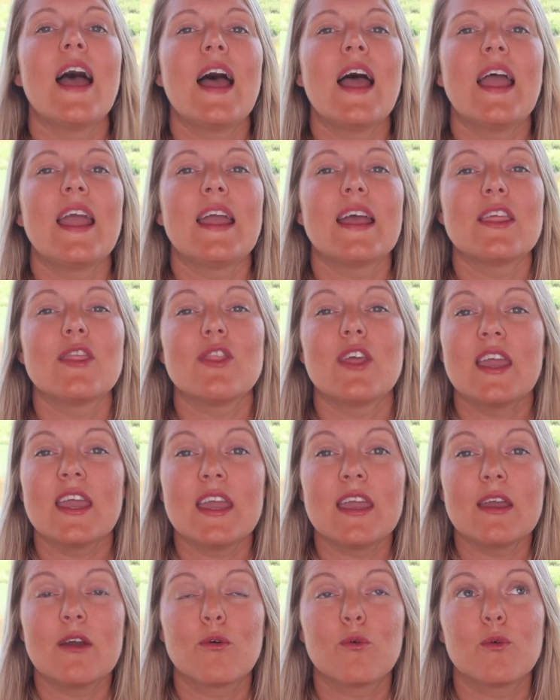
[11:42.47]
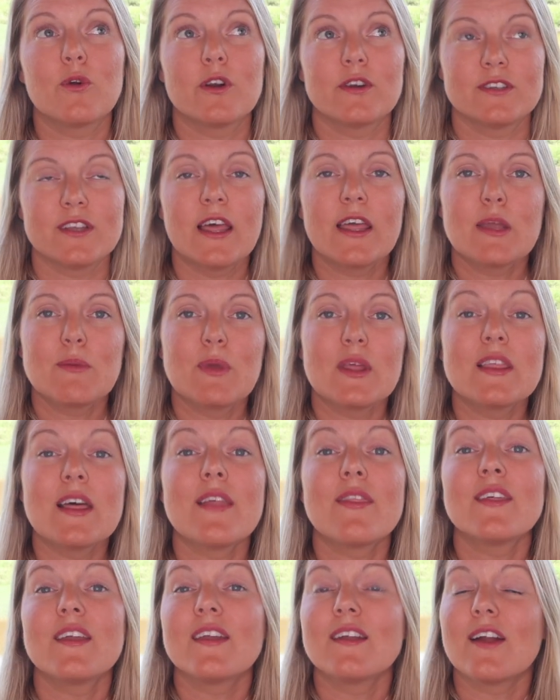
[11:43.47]
and they were telling me
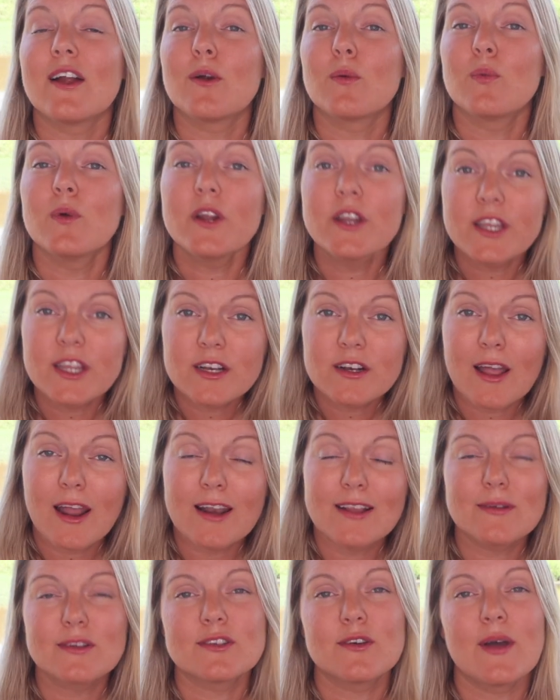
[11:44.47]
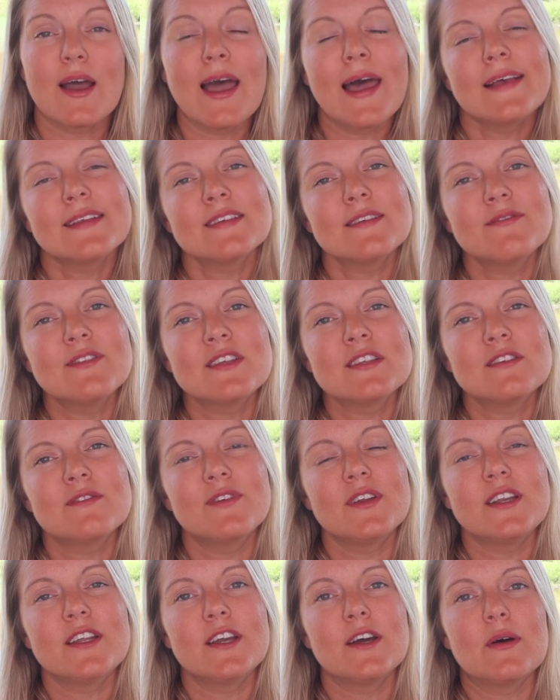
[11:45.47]
that they are working on it. So as of this
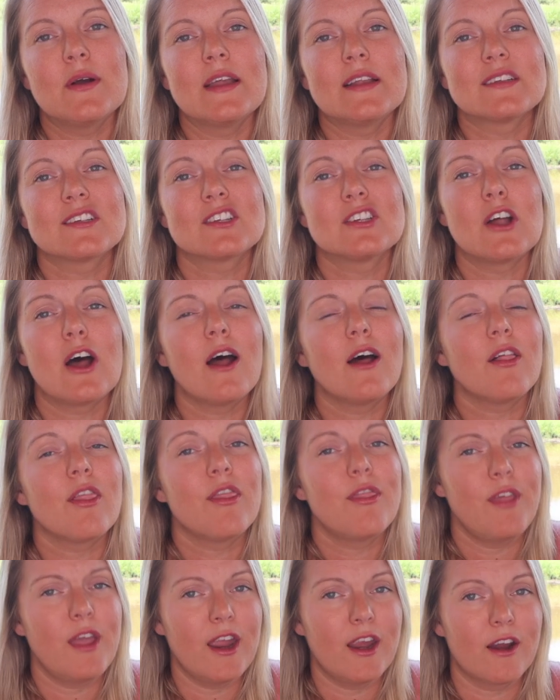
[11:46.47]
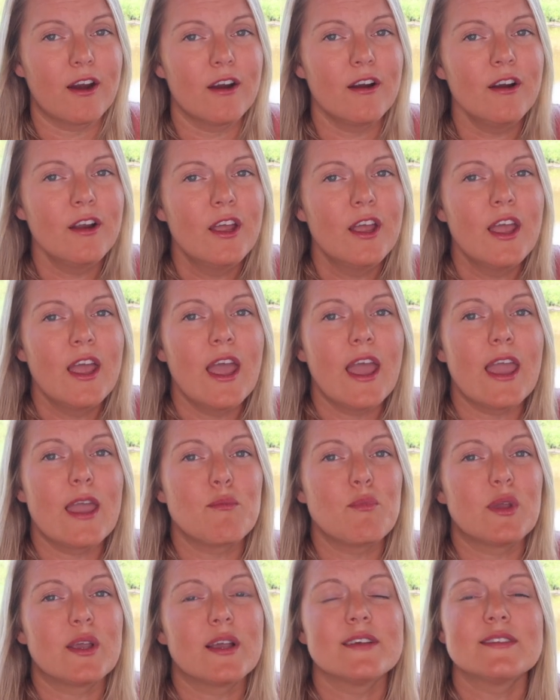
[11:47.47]
video, it's not there,
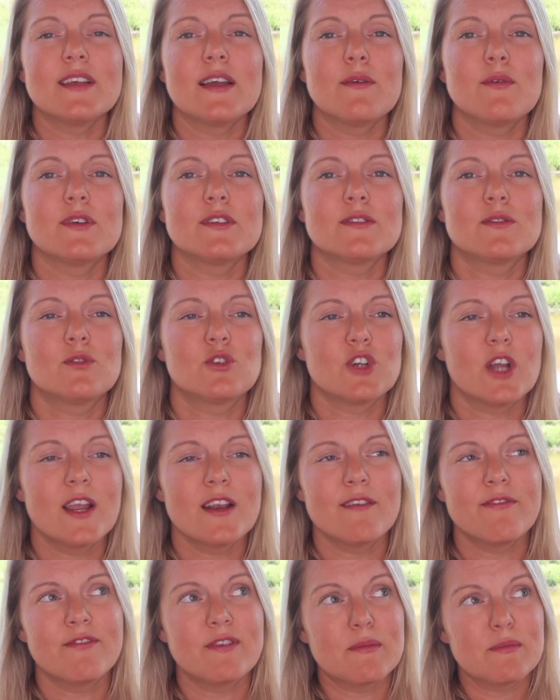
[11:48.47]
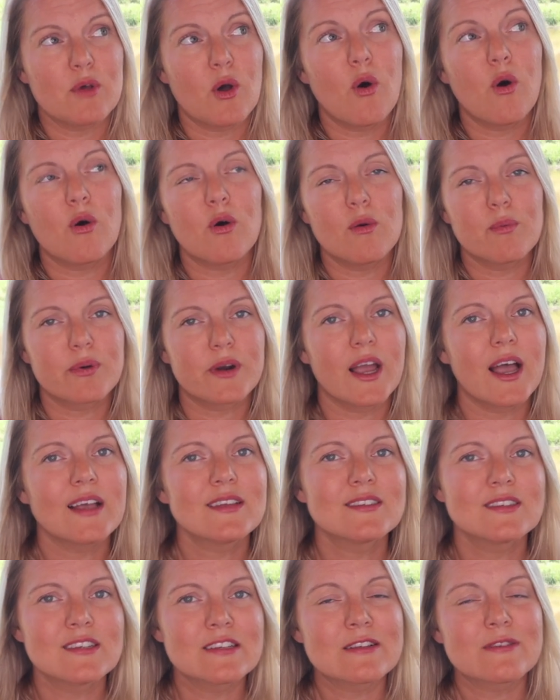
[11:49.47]
and because I was trying to film the whole
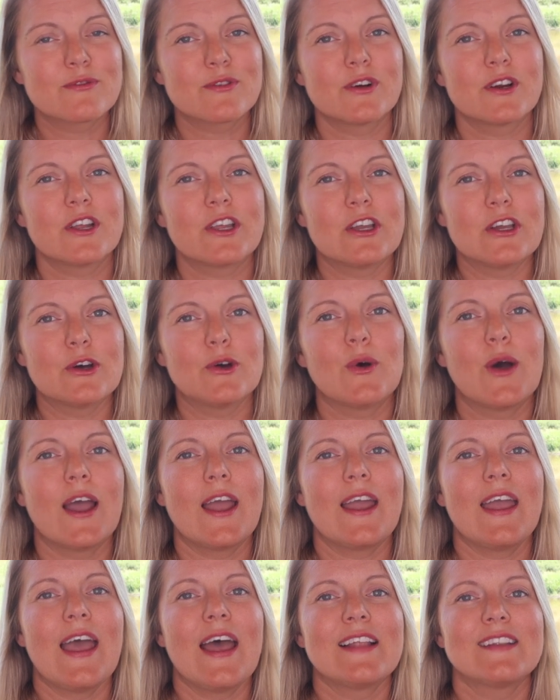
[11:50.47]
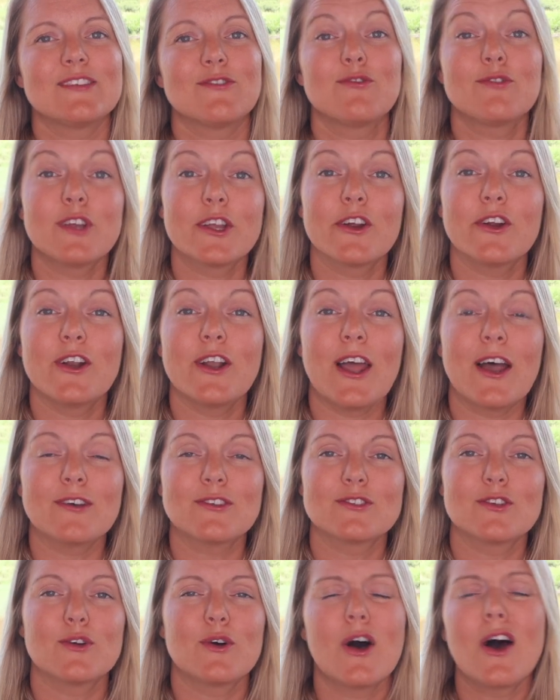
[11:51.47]
process for you, I had to figure it
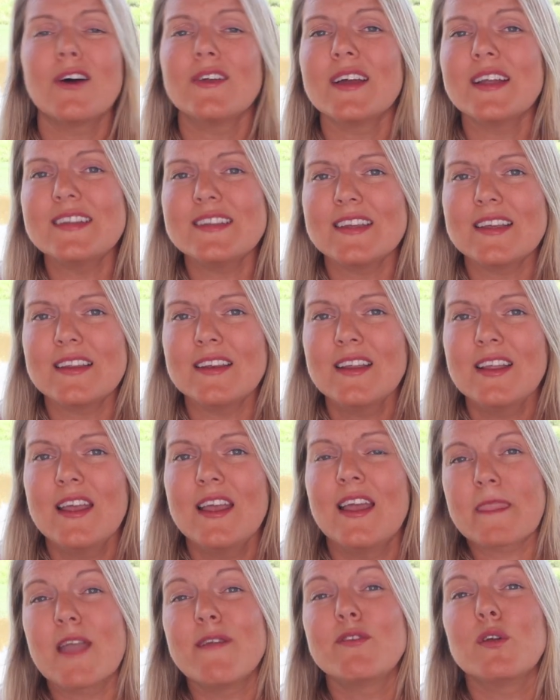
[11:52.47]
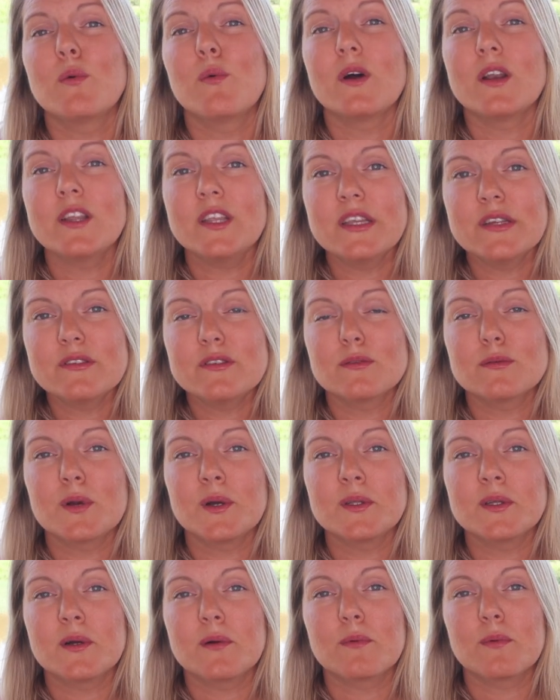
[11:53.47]
out. So all I did, if you want to use your
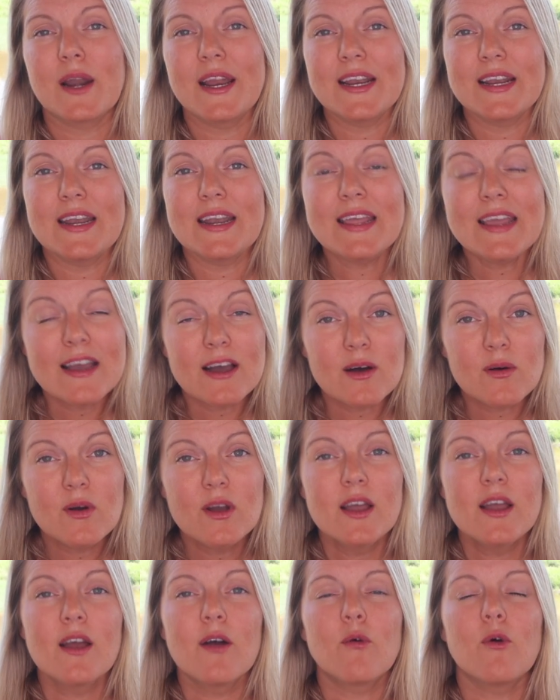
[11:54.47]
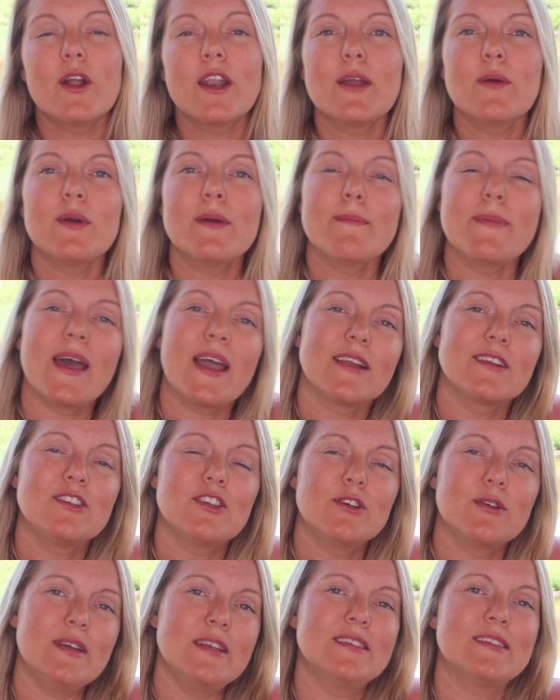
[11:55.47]
Rollo right now, what I went back to
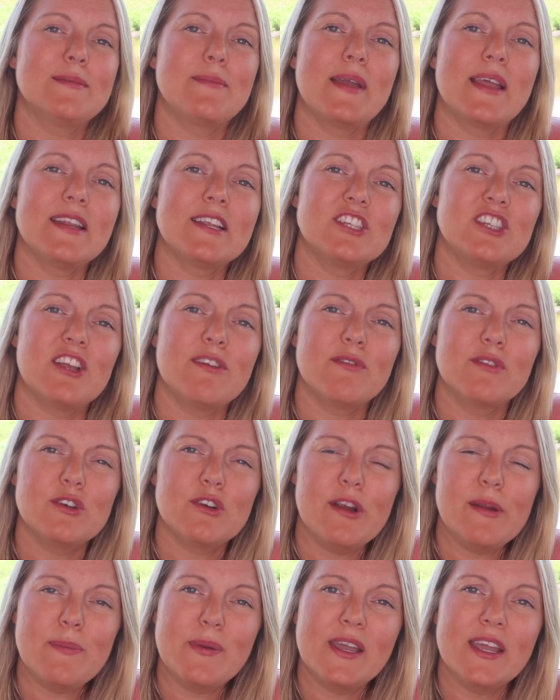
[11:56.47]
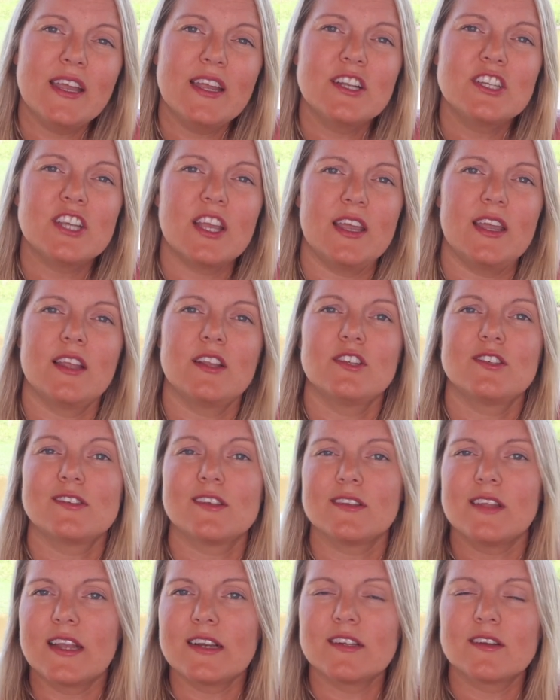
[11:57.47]
is the manage inventory page and
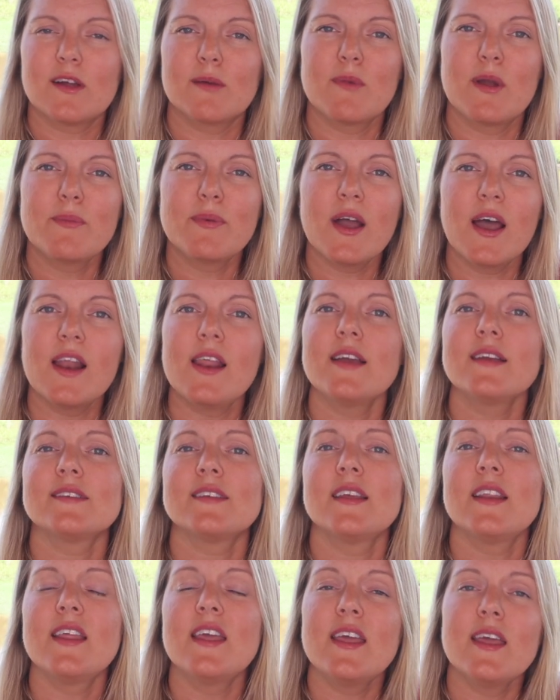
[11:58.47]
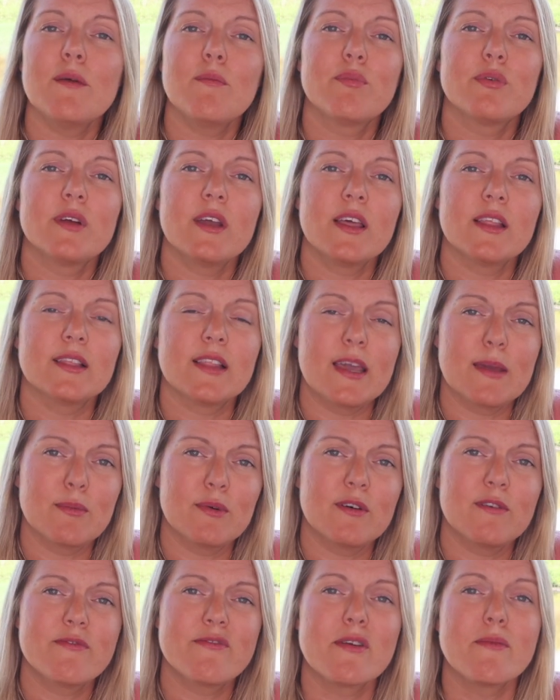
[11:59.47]
selected all my products and hit print
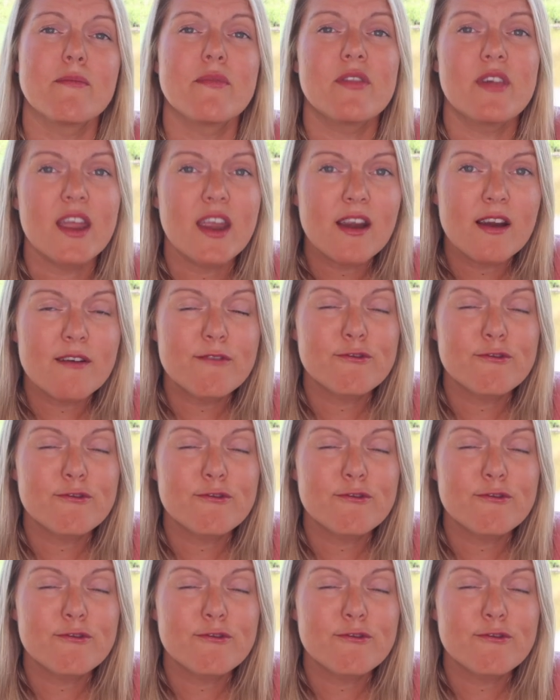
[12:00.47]
label from there,